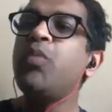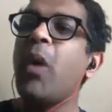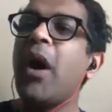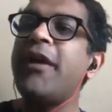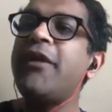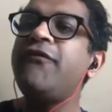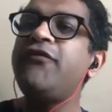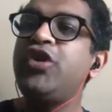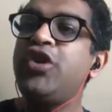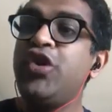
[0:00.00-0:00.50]

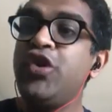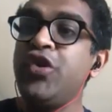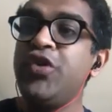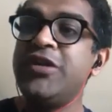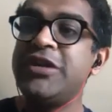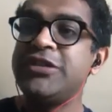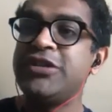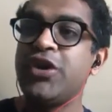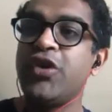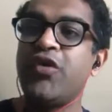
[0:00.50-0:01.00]
one of two
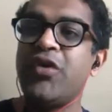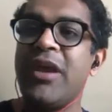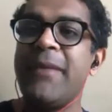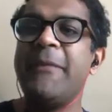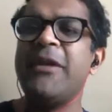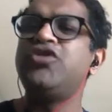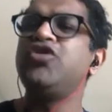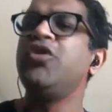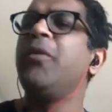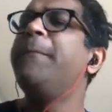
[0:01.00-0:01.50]

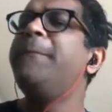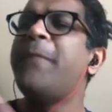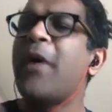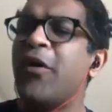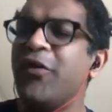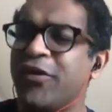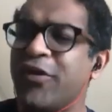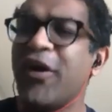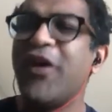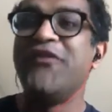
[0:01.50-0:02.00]
disagreements, or
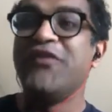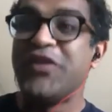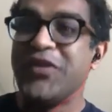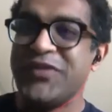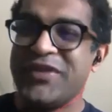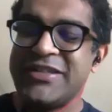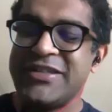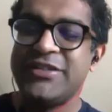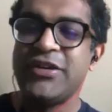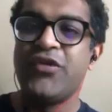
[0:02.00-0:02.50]
both of two
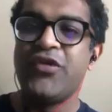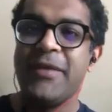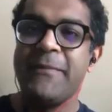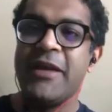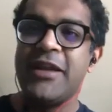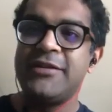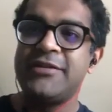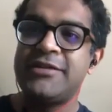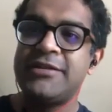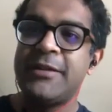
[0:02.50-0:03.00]

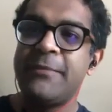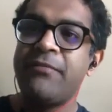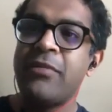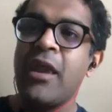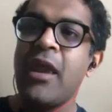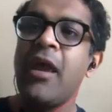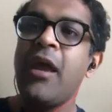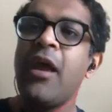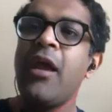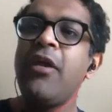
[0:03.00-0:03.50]
disagreements.
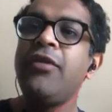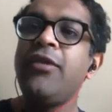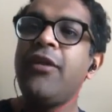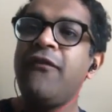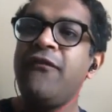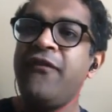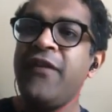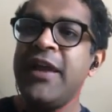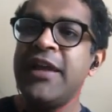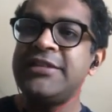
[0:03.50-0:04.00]
The
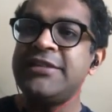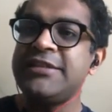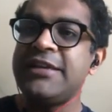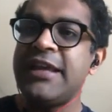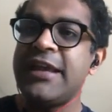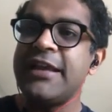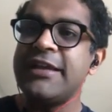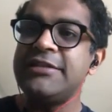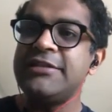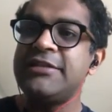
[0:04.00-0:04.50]
first
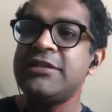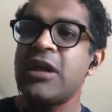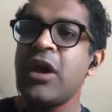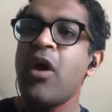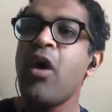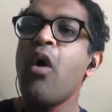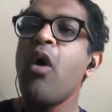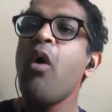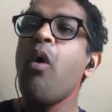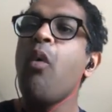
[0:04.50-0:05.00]
is,
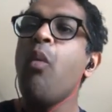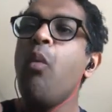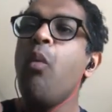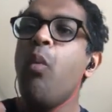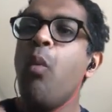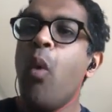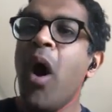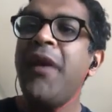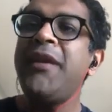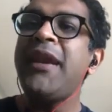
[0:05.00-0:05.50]

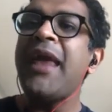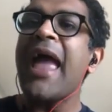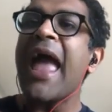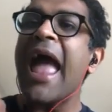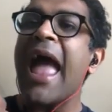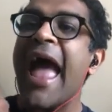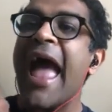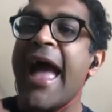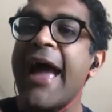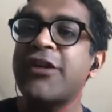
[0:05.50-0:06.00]
what
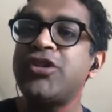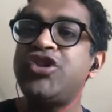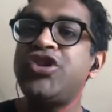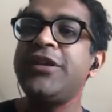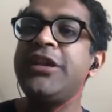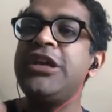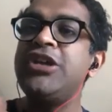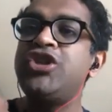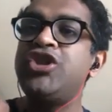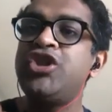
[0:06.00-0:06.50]

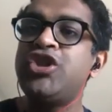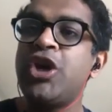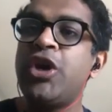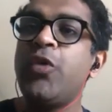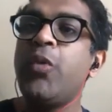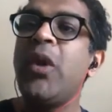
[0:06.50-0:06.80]
actually should